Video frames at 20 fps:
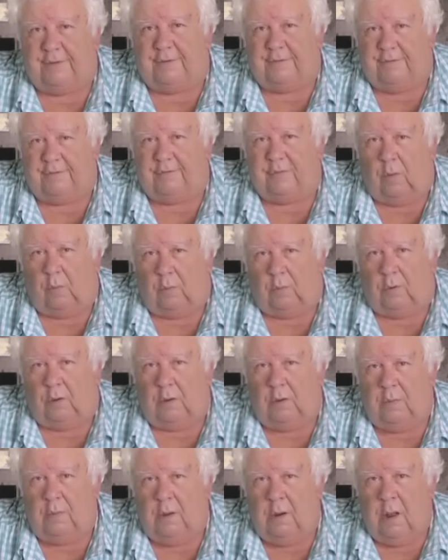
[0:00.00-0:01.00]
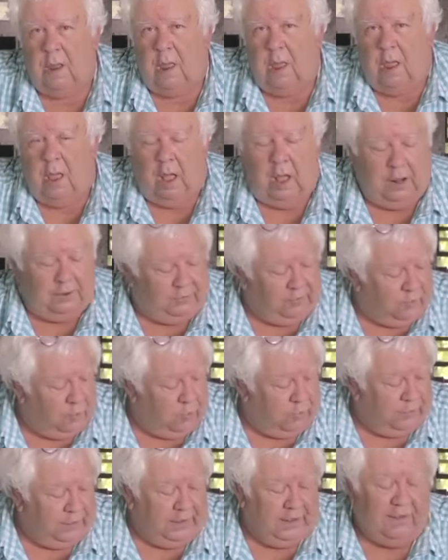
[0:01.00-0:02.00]
in solar.
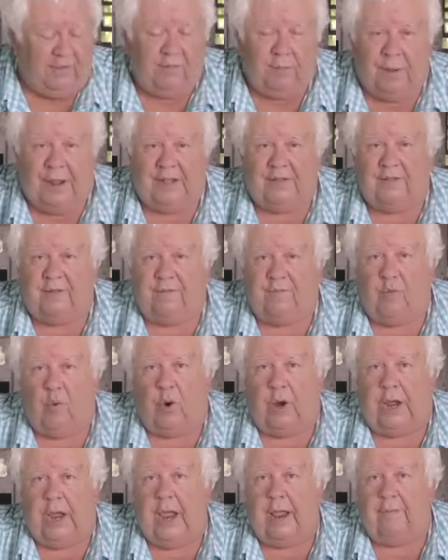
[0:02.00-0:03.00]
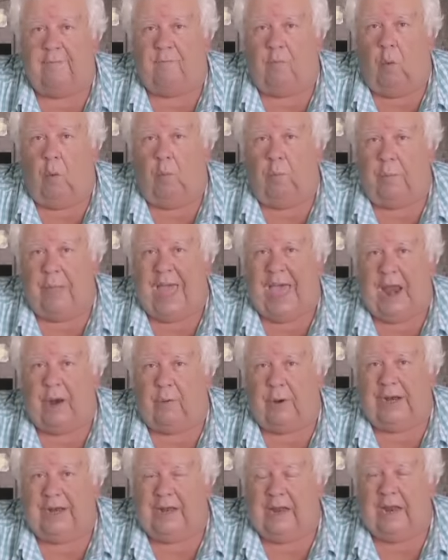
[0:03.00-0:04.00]
Two of these makes a 48 volt battery,